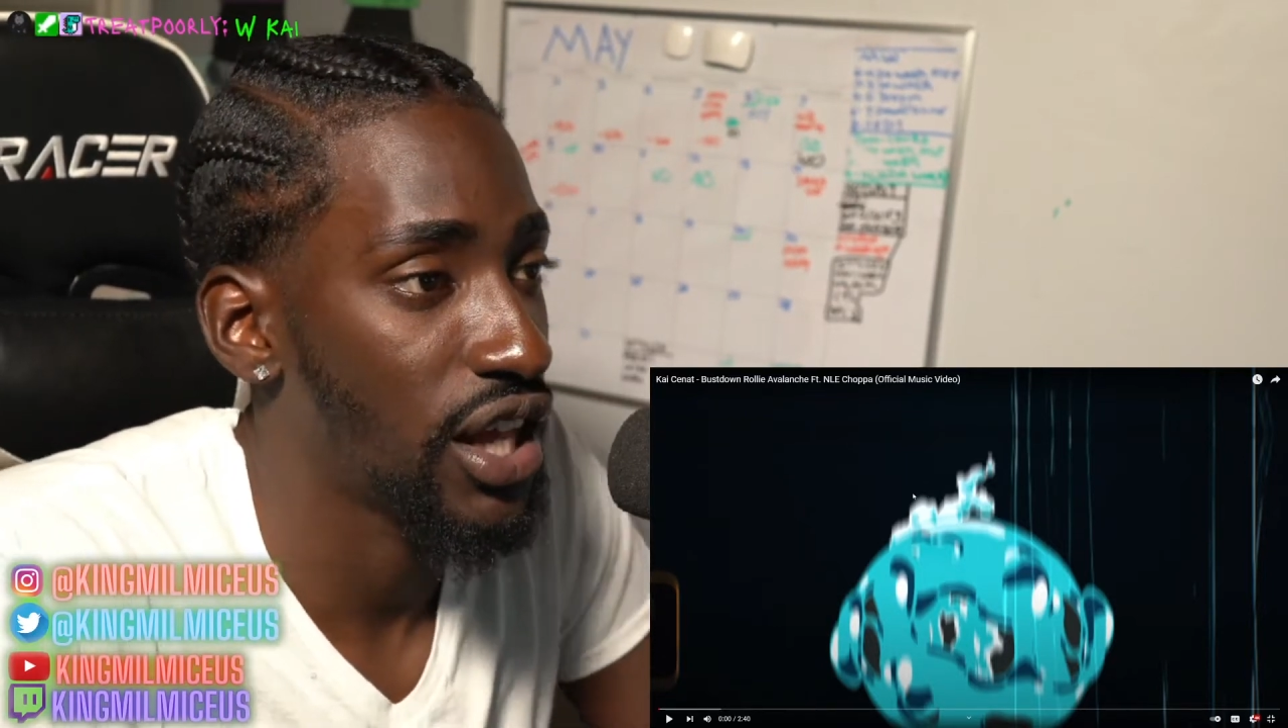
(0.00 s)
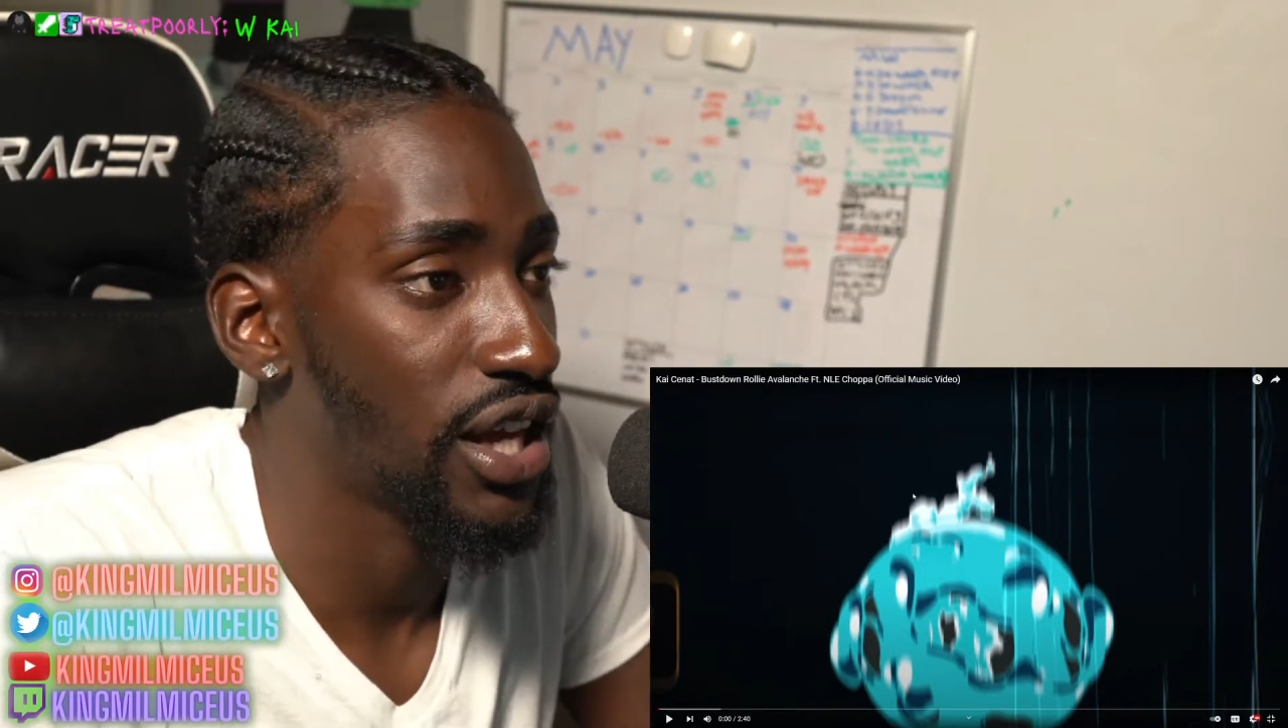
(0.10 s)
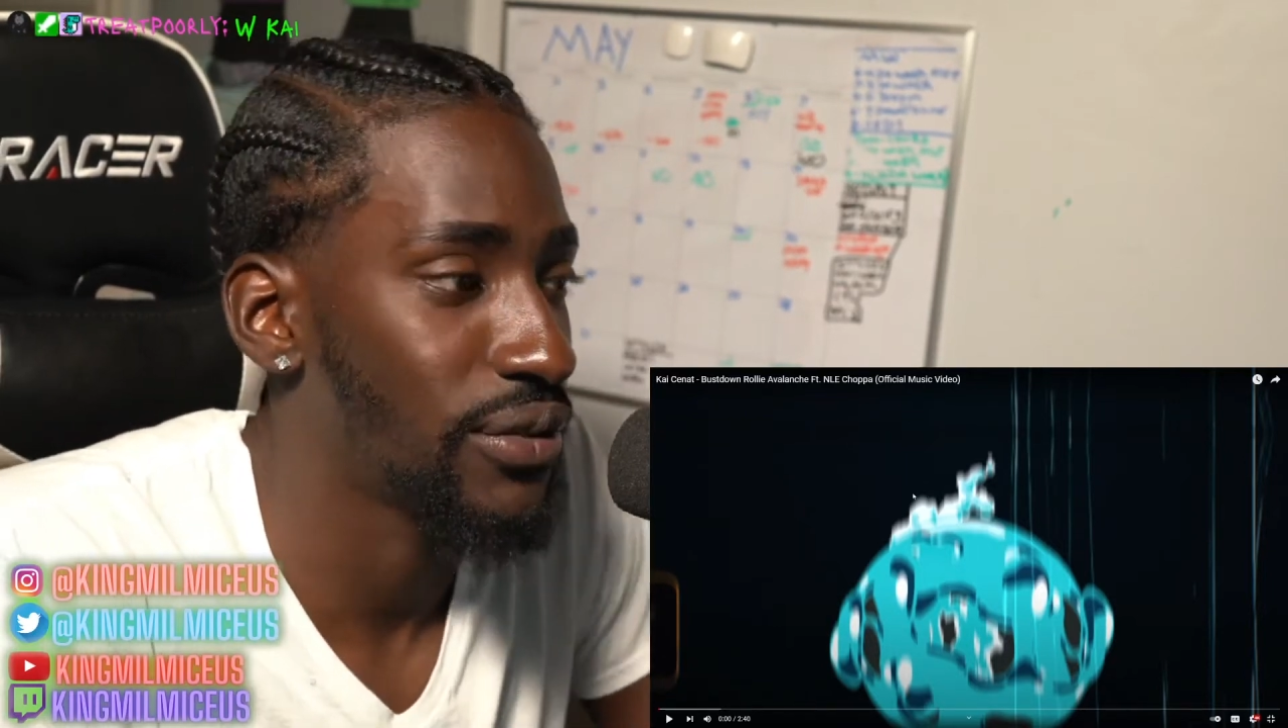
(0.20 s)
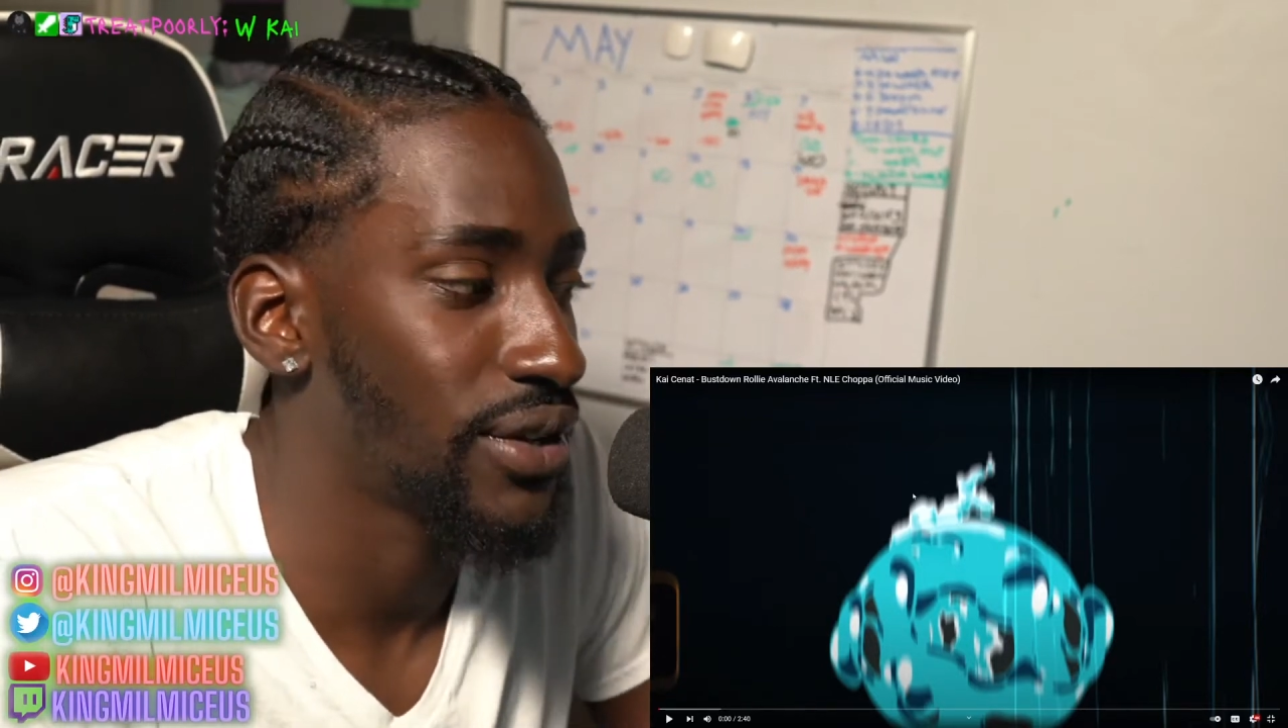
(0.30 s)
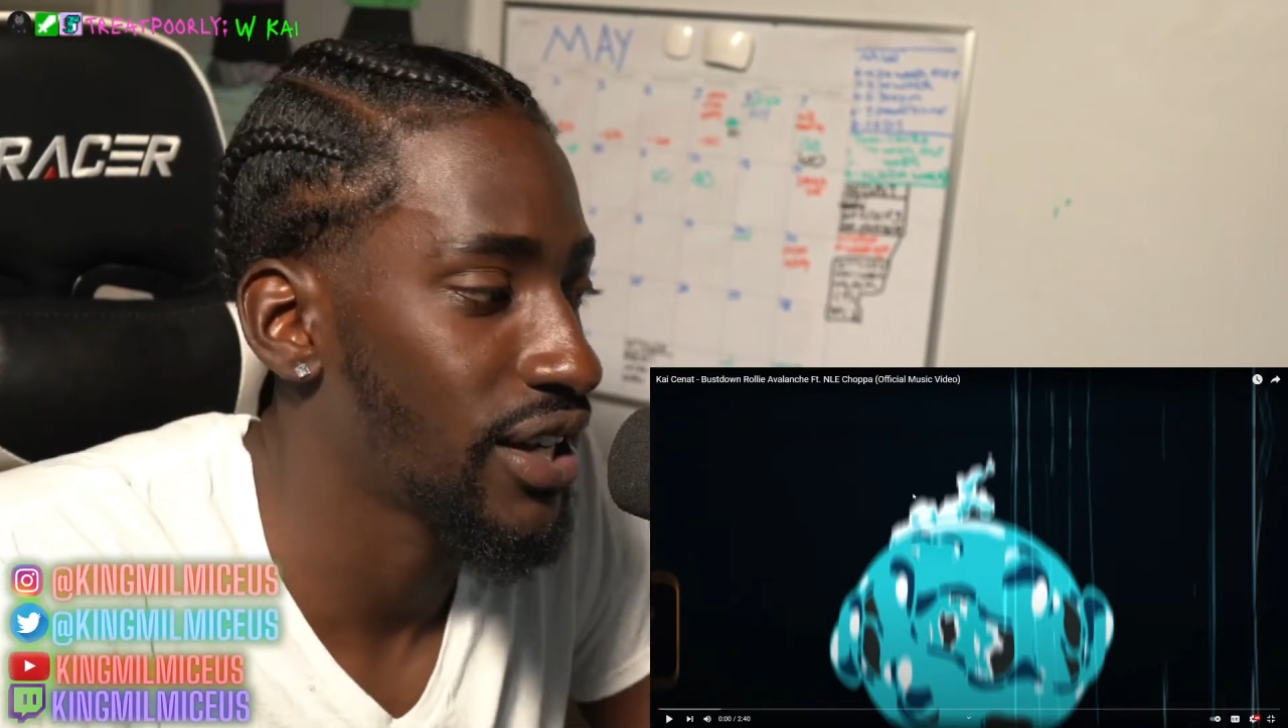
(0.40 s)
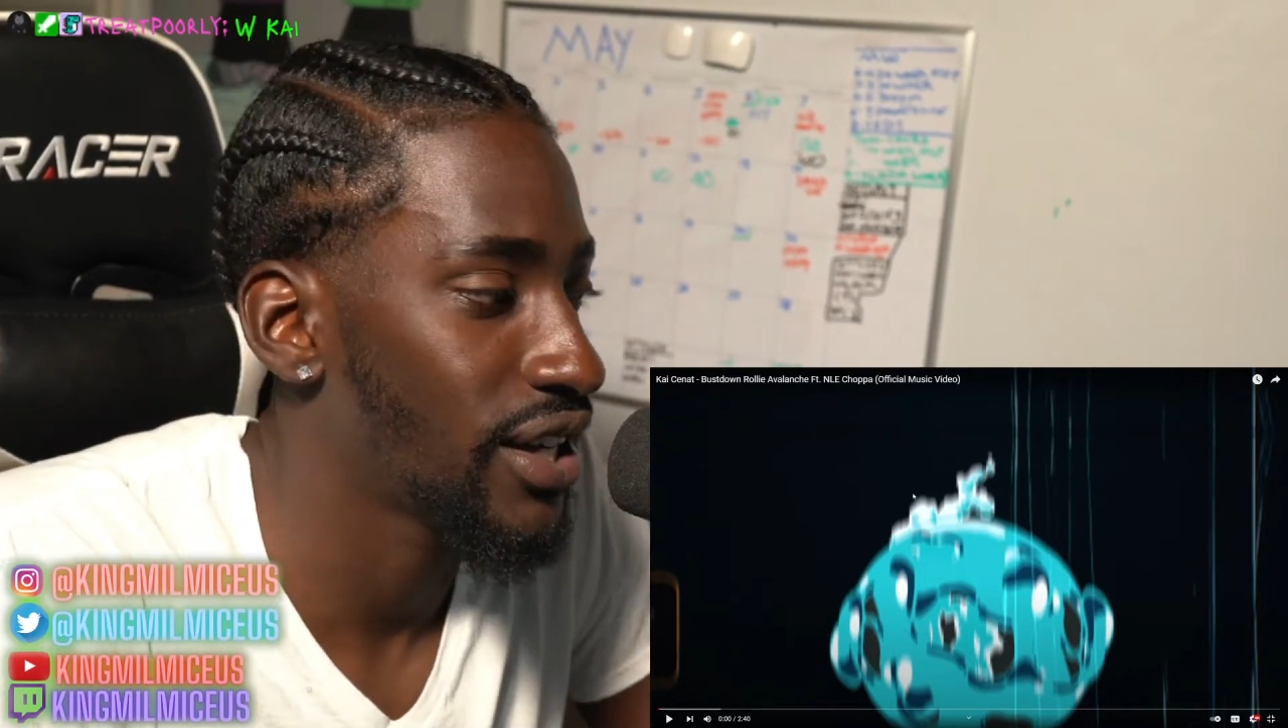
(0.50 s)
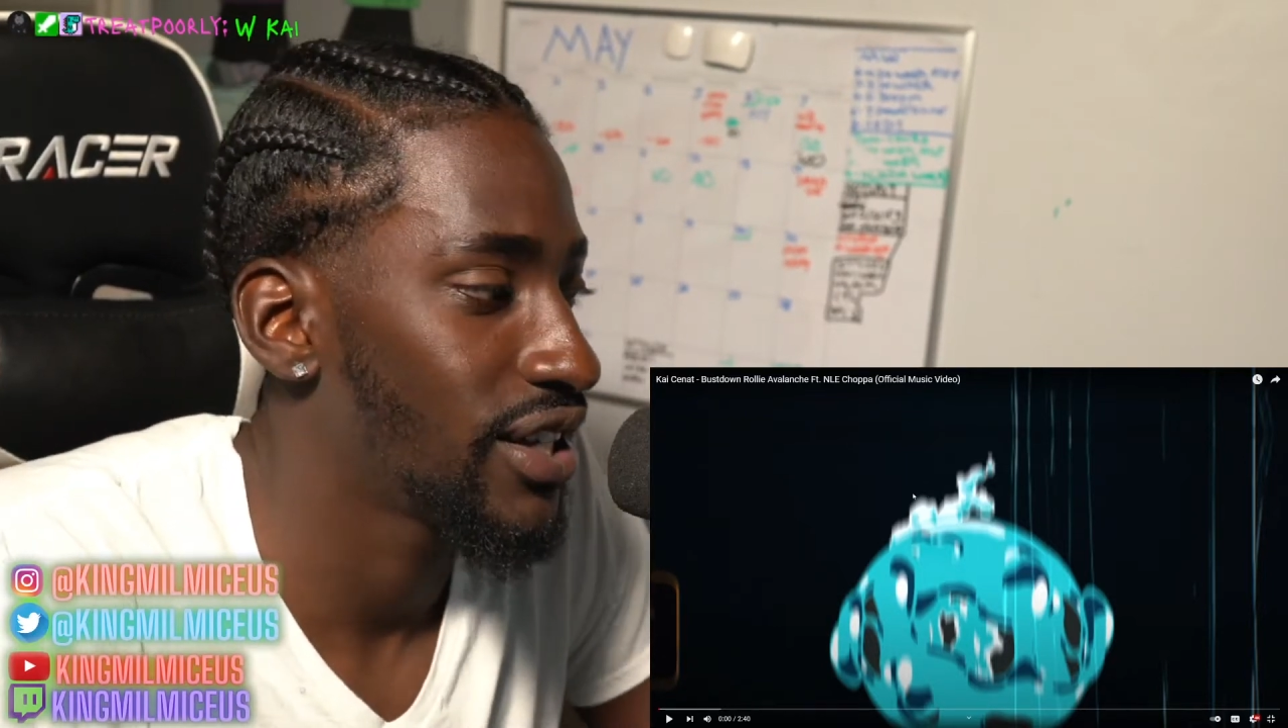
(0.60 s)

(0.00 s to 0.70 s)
Like, what?